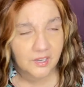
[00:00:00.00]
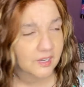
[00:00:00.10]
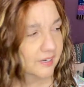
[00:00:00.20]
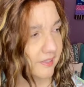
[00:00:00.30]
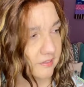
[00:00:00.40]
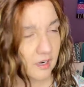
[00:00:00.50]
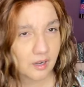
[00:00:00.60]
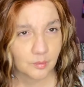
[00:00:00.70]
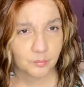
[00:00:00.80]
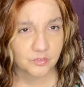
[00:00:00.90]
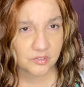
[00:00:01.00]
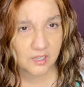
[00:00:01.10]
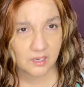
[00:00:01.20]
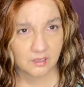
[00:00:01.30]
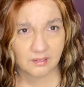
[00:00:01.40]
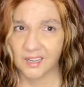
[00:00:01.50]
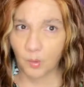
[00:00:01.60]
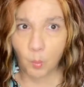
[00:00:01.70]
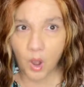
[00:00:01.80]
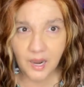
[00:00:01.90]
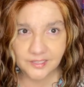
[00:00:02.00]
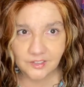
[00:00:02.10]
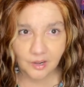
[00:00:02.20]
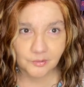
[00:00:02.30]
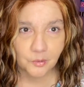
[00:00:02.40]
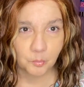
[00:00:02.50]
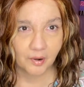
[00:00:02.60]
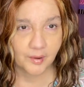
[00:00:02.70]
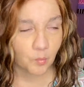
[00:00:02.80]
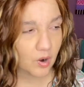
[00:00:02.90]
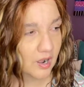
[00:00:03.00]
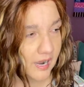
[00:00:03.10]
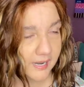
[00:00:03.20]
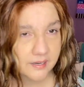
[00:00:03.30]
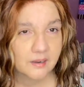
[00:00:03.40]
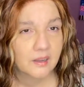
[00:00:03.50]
It comes in like a wine color, a bright wine,